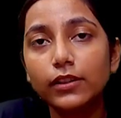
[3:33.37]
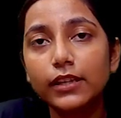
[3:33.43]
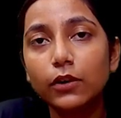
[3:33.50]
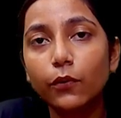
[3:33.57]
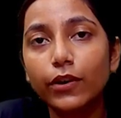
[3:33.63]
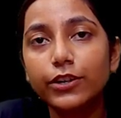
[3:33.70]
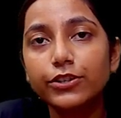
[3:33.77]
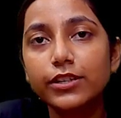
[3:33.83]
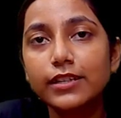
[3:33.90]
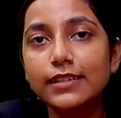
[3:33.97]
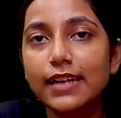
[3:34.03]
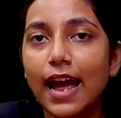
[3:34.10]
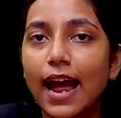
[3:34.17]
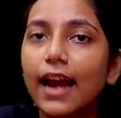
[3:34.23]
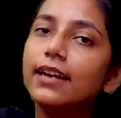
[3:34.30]
the questions
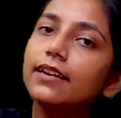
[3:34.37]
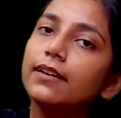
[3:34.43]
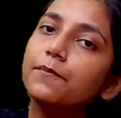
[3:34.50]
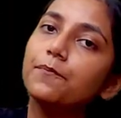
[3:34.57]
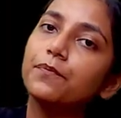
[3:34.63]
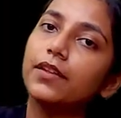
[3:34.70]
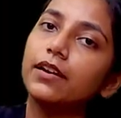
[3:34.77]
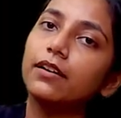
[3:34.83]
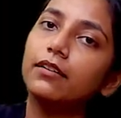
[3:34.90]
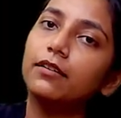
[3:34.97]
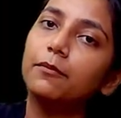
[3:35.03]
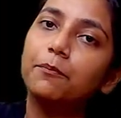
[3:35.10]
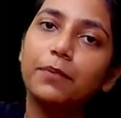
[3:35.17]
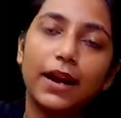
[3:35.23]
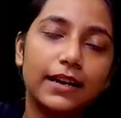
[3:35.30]
and
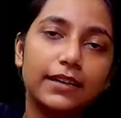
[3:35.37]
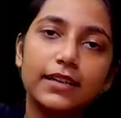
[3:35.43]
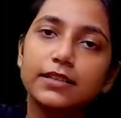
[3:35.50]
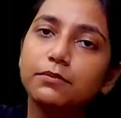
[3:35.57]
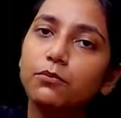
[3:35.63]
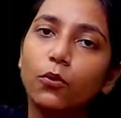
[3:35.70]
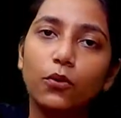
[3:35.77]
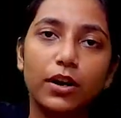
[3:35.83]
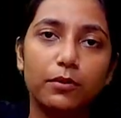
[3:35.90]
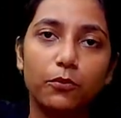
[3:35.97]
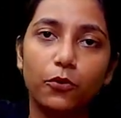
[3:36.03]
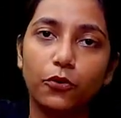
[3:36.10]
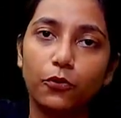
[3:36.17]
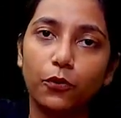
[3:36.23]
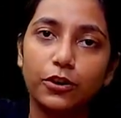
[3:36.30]
practice more and
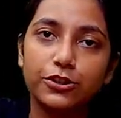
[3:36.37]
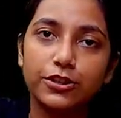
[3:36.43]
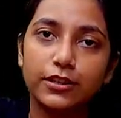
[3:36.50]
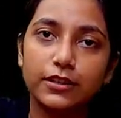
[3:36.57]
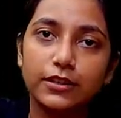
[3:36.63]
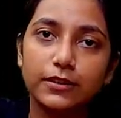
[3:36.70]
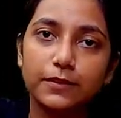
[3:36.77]
more questions.